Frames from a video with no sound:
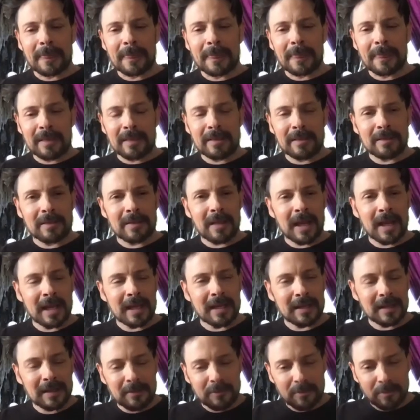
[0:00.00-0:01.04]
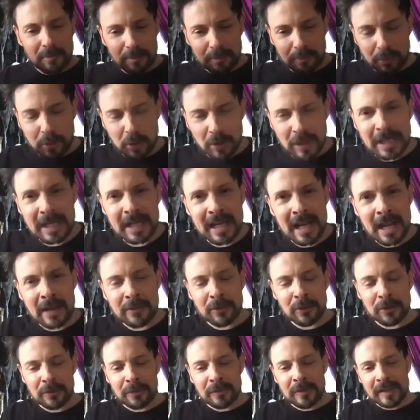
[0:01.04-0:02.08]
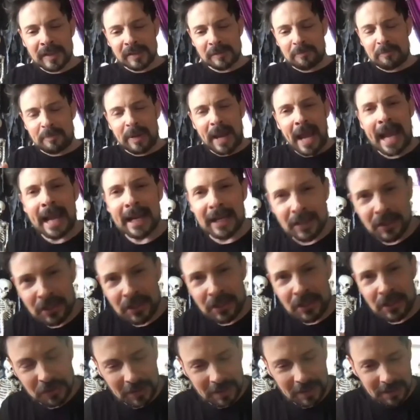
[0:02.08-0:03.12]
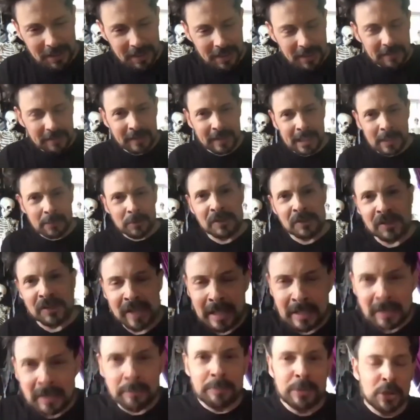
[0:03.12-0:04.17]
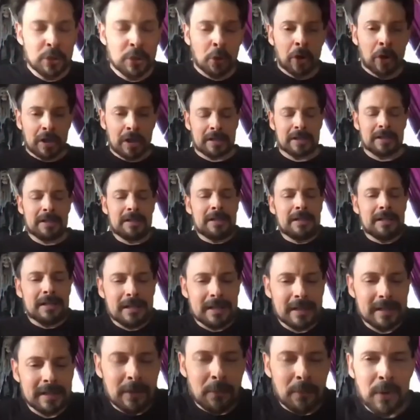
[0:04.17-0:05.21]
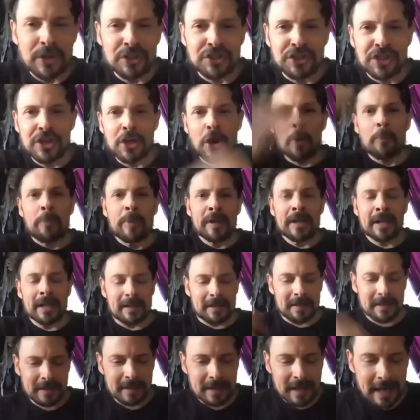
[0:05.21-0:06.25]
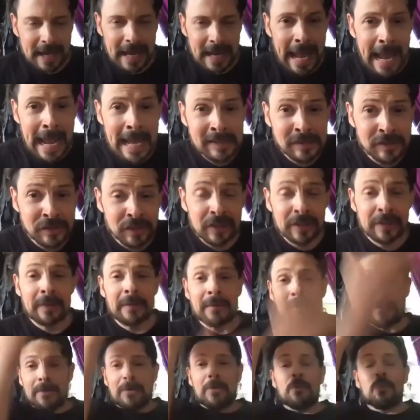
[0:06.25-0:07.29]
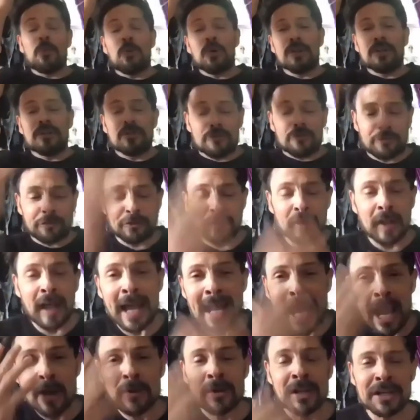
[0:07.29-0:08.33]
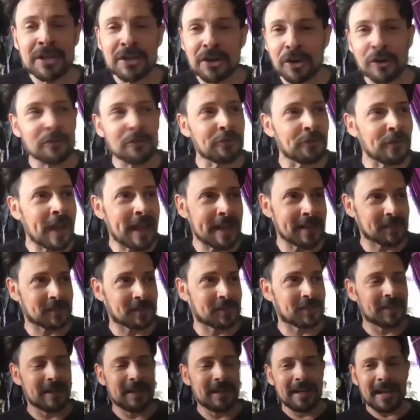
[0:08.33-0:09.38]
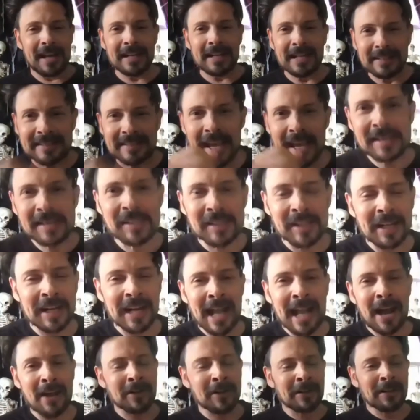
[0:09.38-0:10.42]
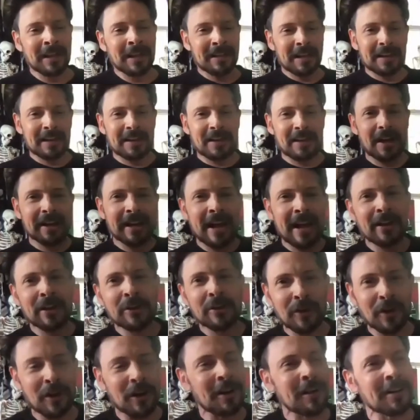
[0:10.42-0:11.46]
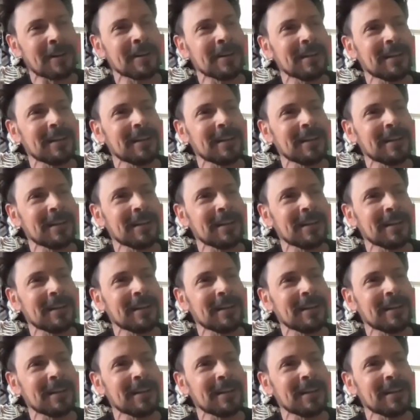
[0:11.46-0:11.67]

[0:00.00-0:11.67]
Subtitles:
like putting together this package that he would send to Bjork, that when she opened it, acid would fly out into her face, and he tested it out on like a cutout of her.